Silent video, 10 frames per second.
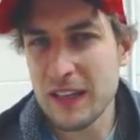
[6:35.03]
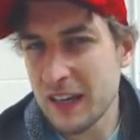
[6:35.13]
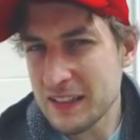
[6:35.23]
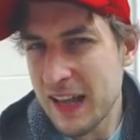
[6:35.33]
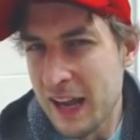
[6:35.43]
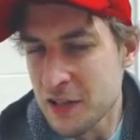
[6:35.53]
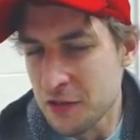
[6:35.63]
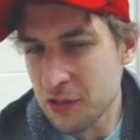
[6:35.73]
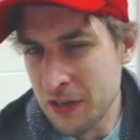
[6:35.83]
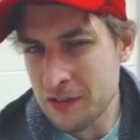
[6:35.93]
to be a
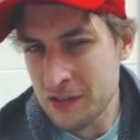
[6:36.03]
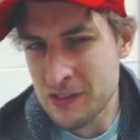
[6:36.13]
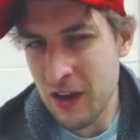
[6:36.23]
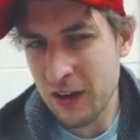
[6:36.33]
dangerous creature.